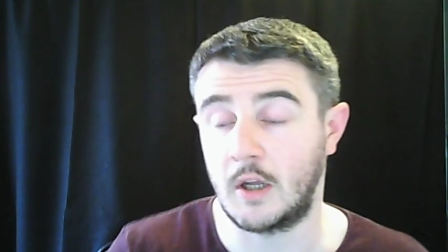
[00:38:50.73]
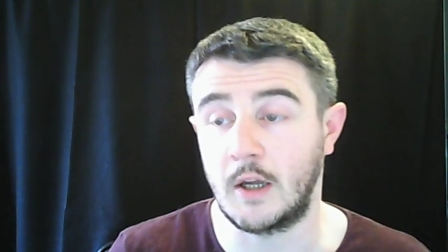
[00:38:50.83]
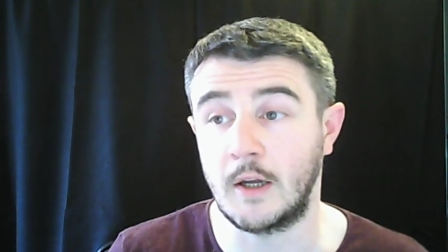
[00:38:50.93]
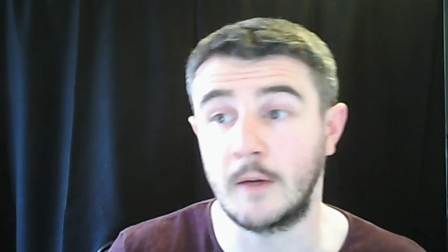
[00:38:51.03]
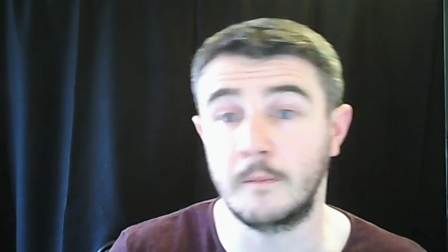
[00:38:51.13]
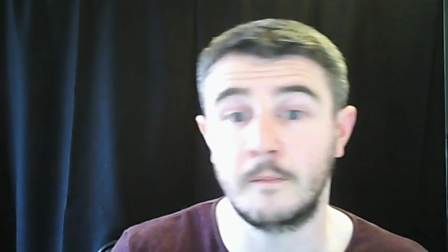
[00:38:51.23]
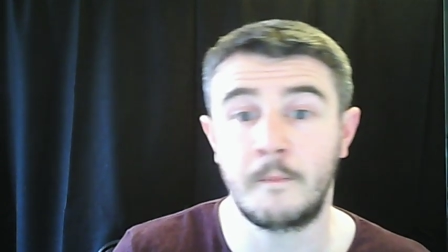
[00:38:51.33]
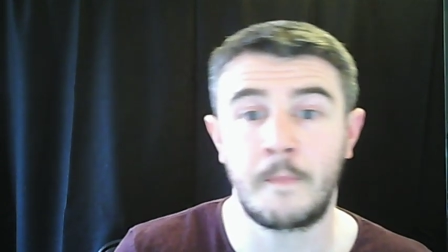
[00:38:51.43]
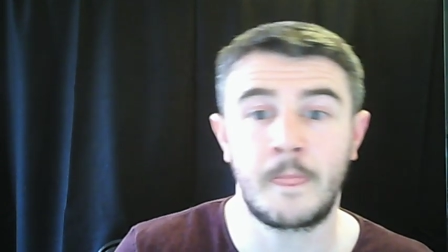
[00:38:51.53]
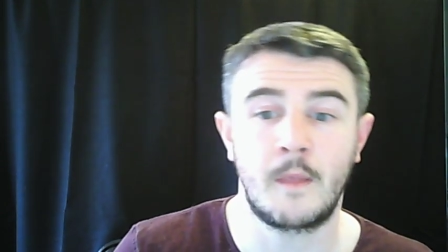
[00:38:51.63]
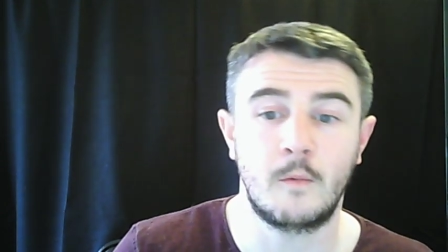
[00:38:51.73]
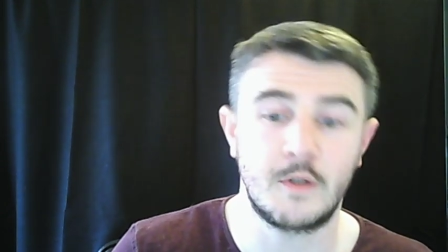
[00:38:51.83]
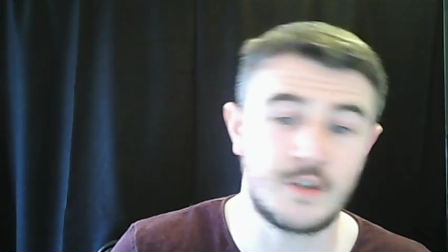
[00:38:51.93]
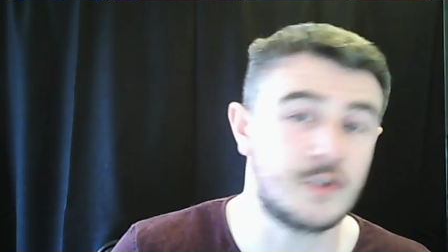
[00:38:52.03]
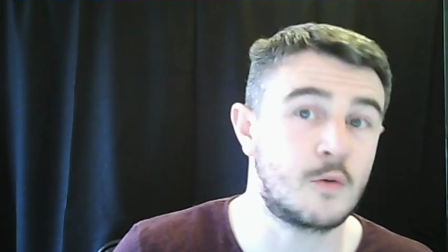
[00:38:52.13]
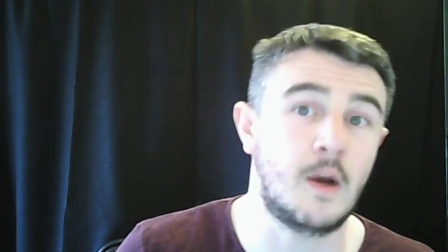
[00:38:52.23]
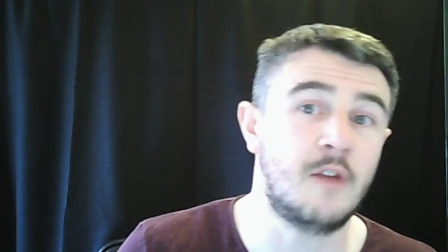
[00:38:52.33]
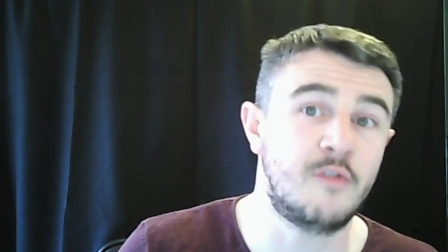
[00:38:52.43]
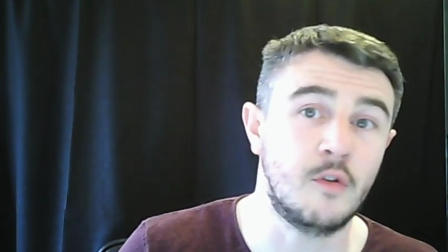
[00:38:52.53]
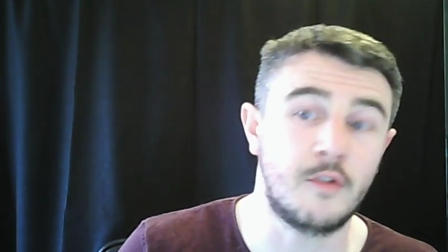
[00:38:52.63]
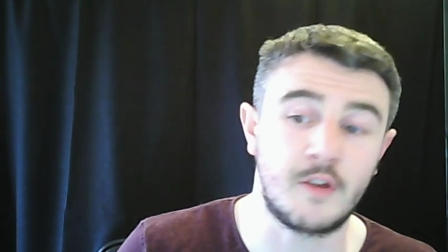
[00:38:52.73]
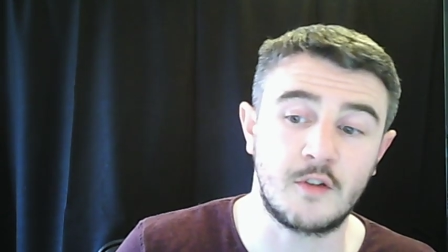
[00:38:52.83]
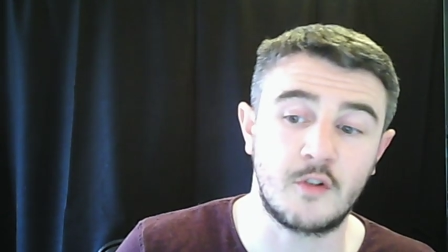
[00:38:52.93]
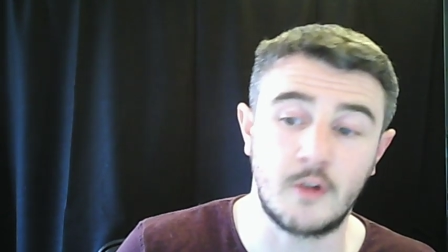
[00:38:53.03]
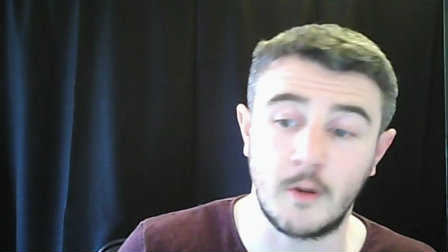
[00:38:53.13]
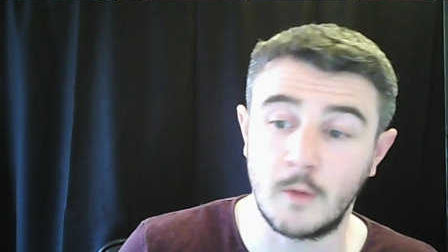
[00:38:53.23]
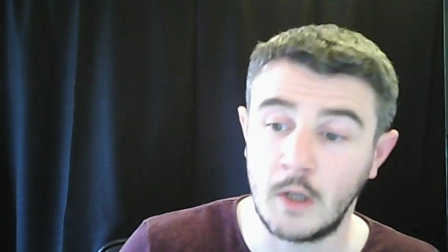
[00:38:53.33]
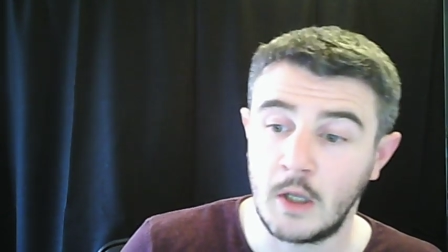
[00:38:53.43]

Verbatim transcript: Um, which is quite a fun thing to do.